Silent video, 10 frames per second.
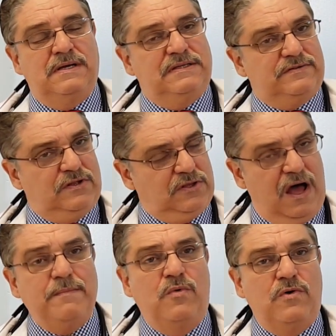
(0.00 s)
There's a
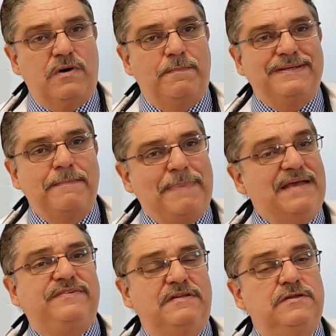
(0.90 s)
lot more, but the
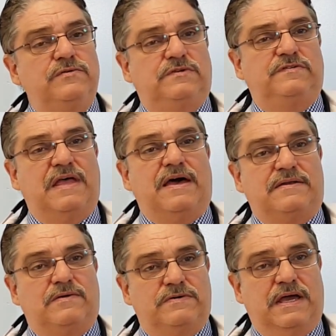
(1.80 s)
basic news is
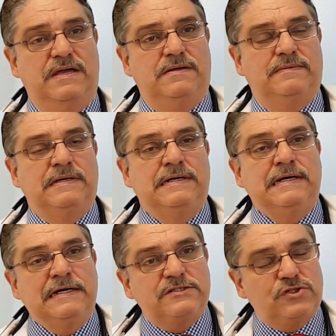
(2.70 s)
that, okay?
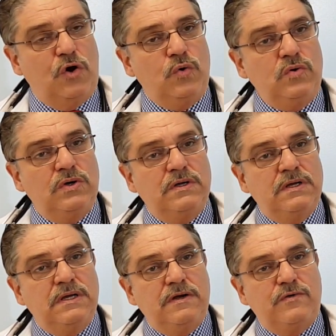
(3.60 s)
So
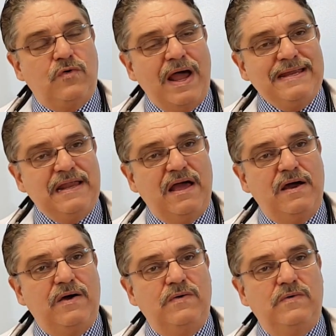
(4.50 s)
right
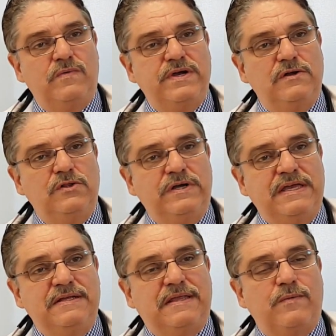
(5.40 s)
now, we
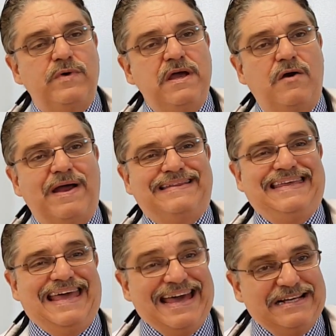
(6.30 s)
are at
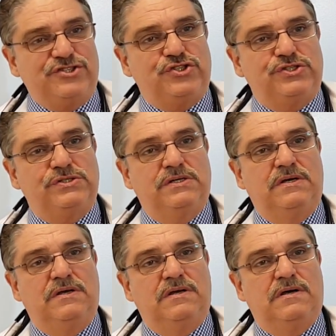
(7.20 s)
the edge
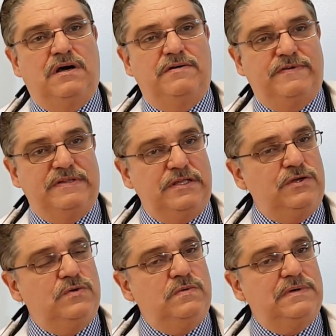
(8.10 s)
of a
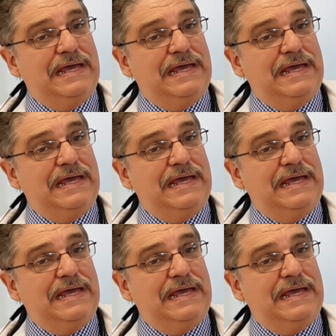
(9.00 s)
new